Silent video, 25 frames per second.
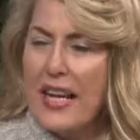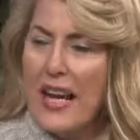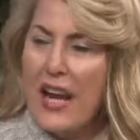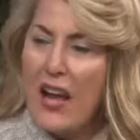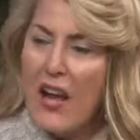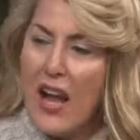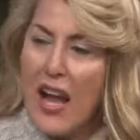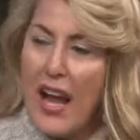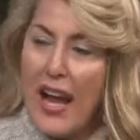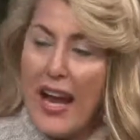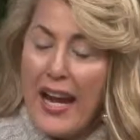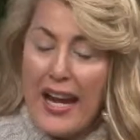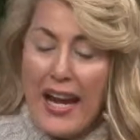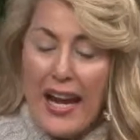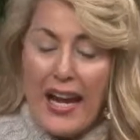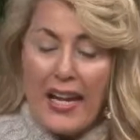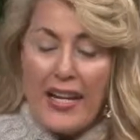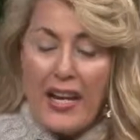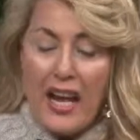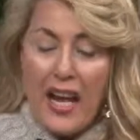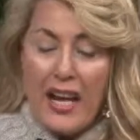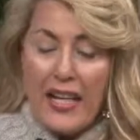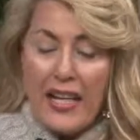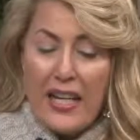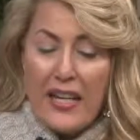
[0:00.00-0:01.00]
Now, I had
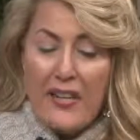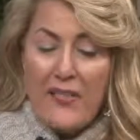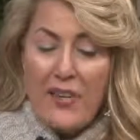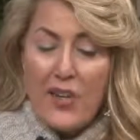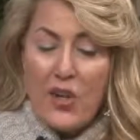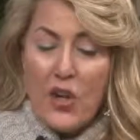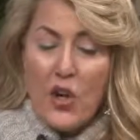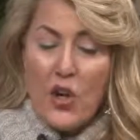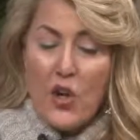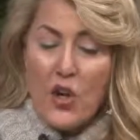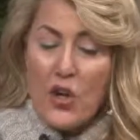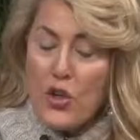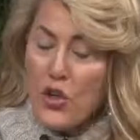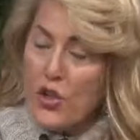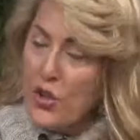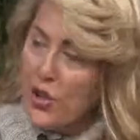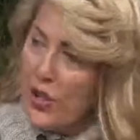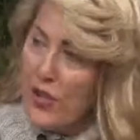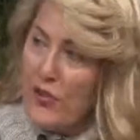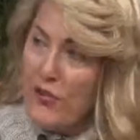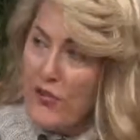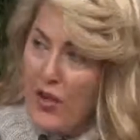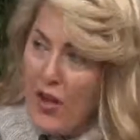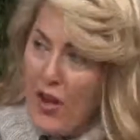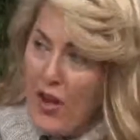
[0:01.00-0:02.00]
not even heard
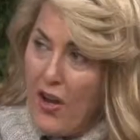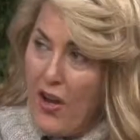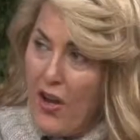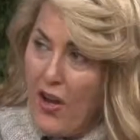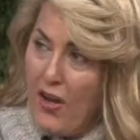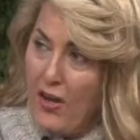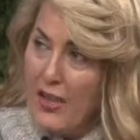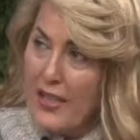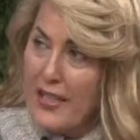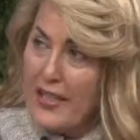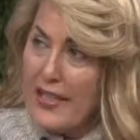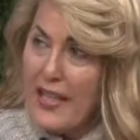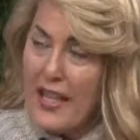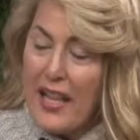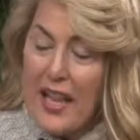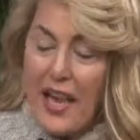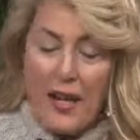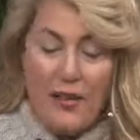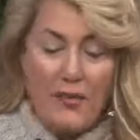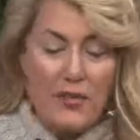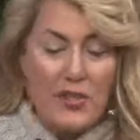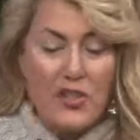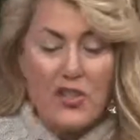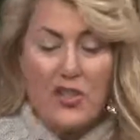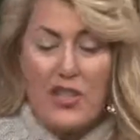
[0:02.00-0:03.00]
of y'all until
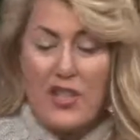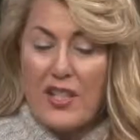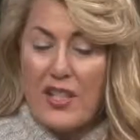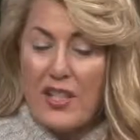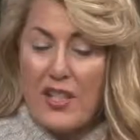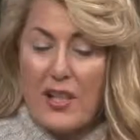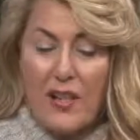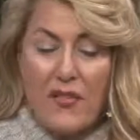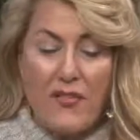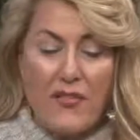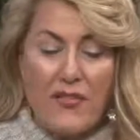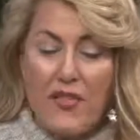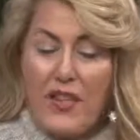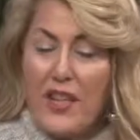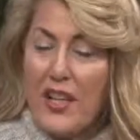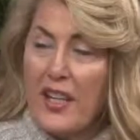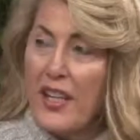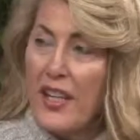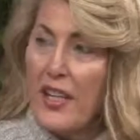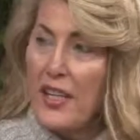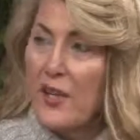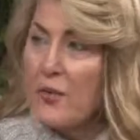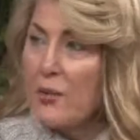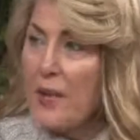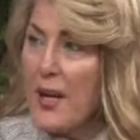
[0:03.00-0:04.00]
I was just
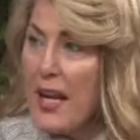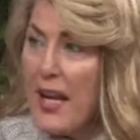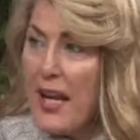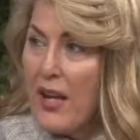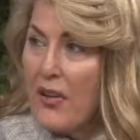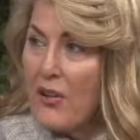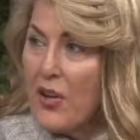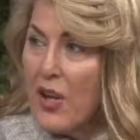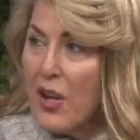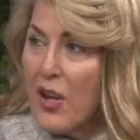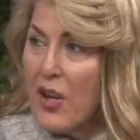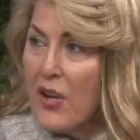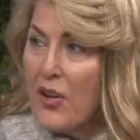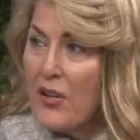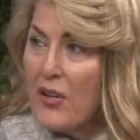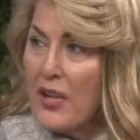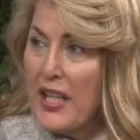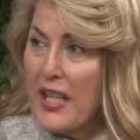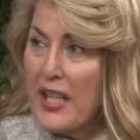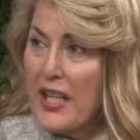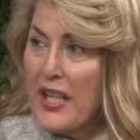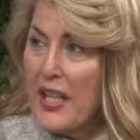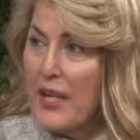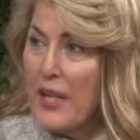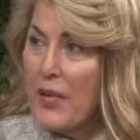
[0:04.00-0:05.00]
fiddling around on
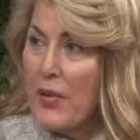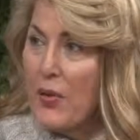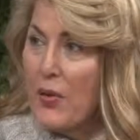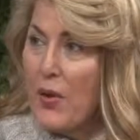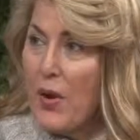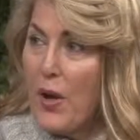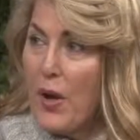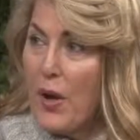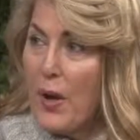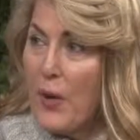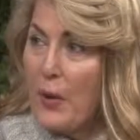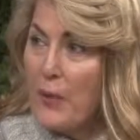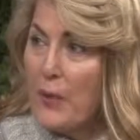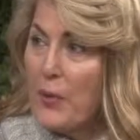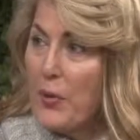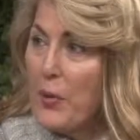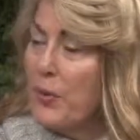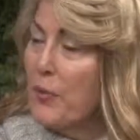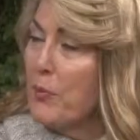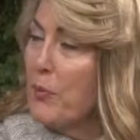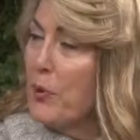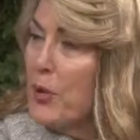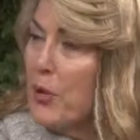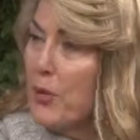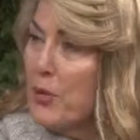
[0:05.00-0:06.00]
the
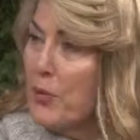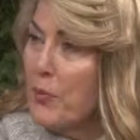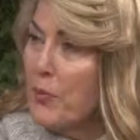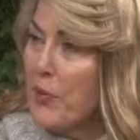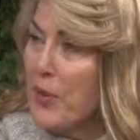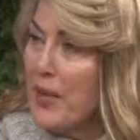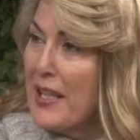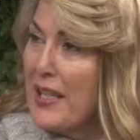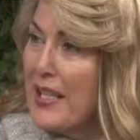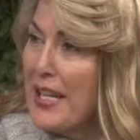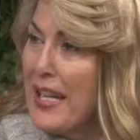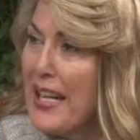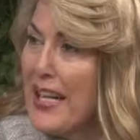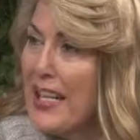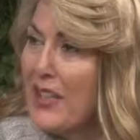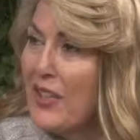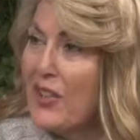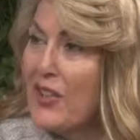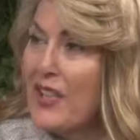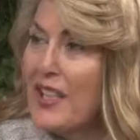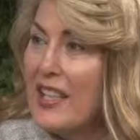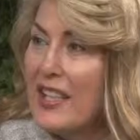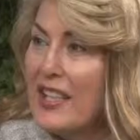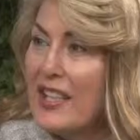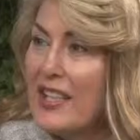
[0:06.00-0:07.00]
computer one day,
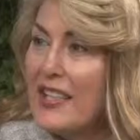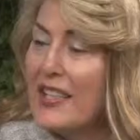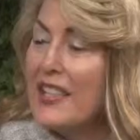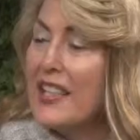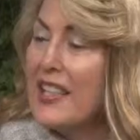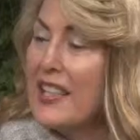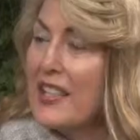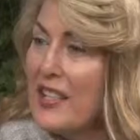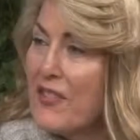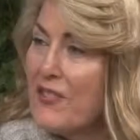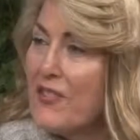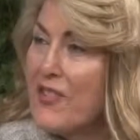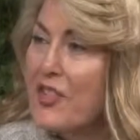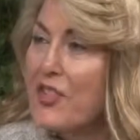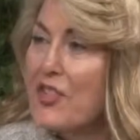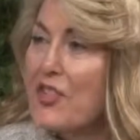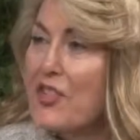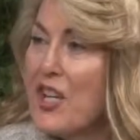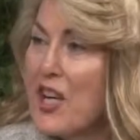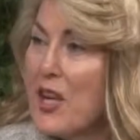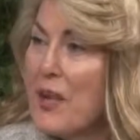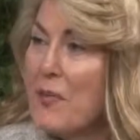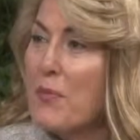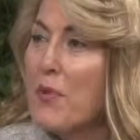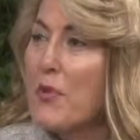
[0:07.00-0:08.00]
looking at the different
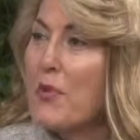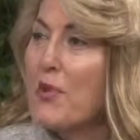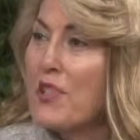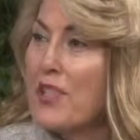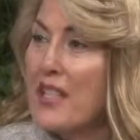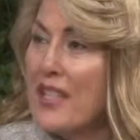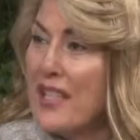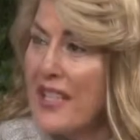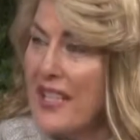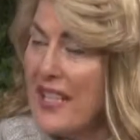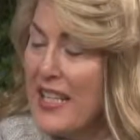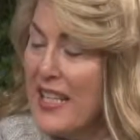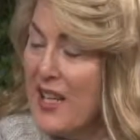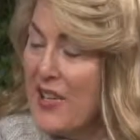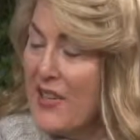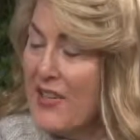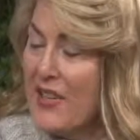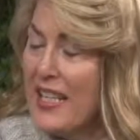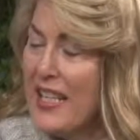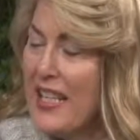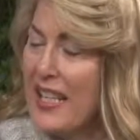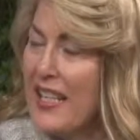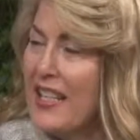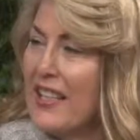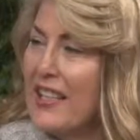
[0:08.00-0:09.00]
chambers in the
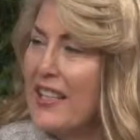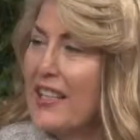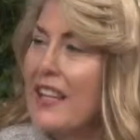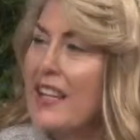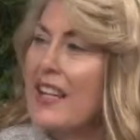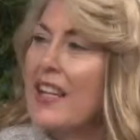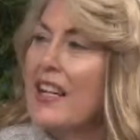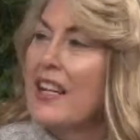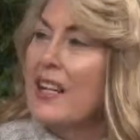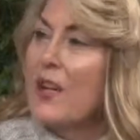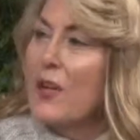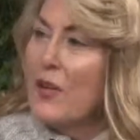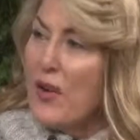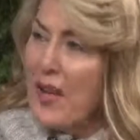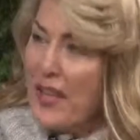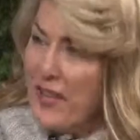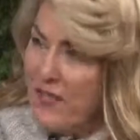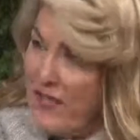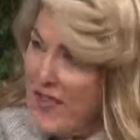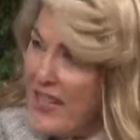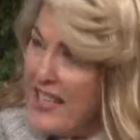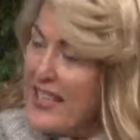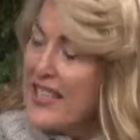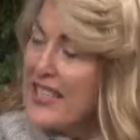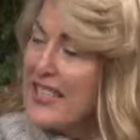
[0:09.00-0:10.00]
area and
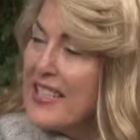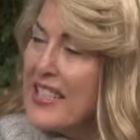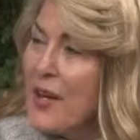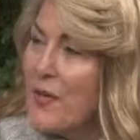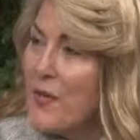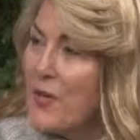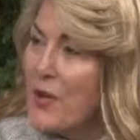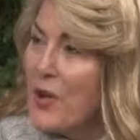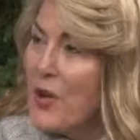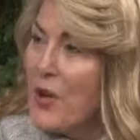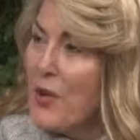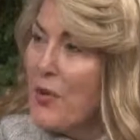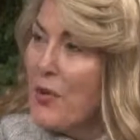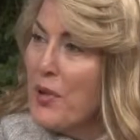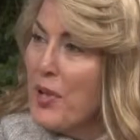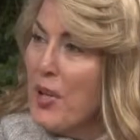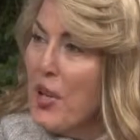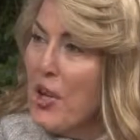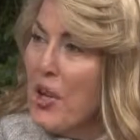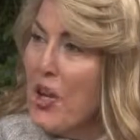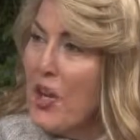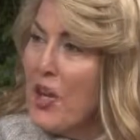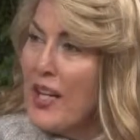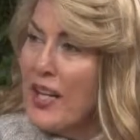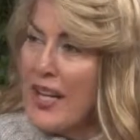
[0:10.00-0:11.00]
events that were going
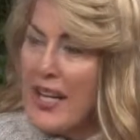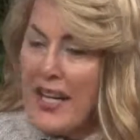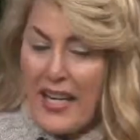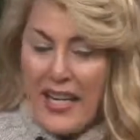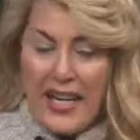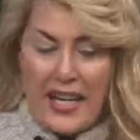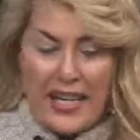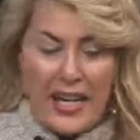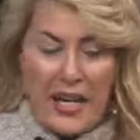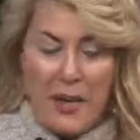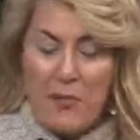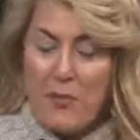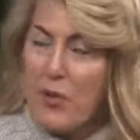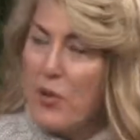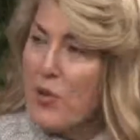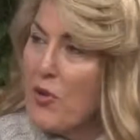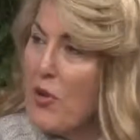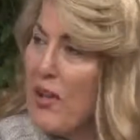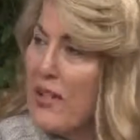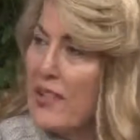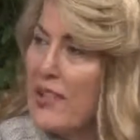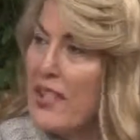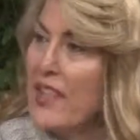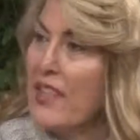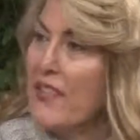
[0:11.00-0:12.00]
on, and I came
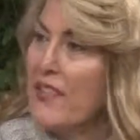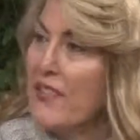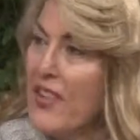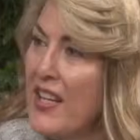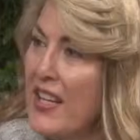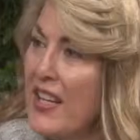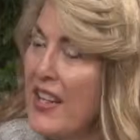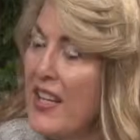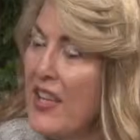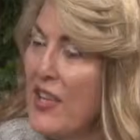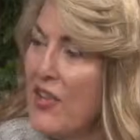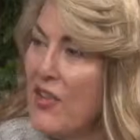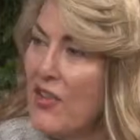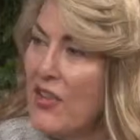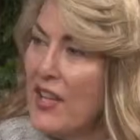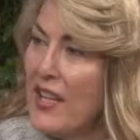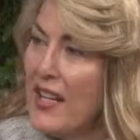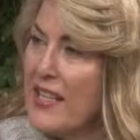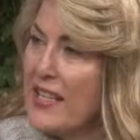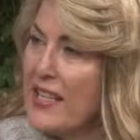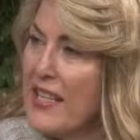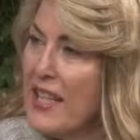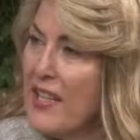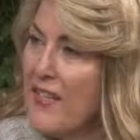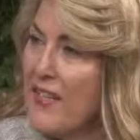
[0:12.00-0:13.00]
across an event that you
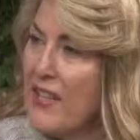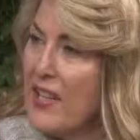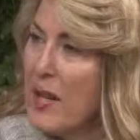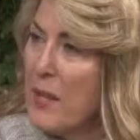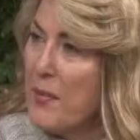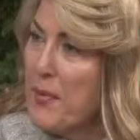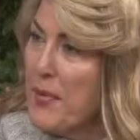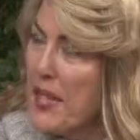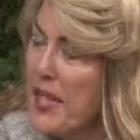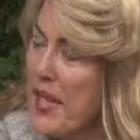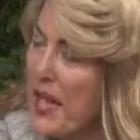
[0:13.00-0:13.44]
guys have coming